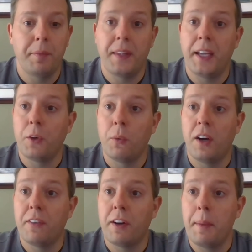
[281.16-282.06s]
Thank you
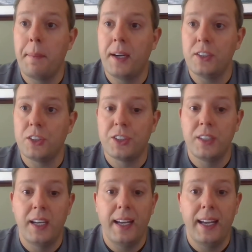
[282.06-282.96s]
all very much,
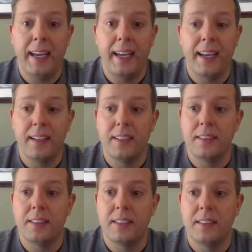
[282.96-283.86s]

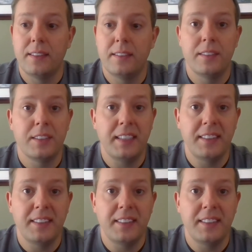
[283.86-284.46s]
and stay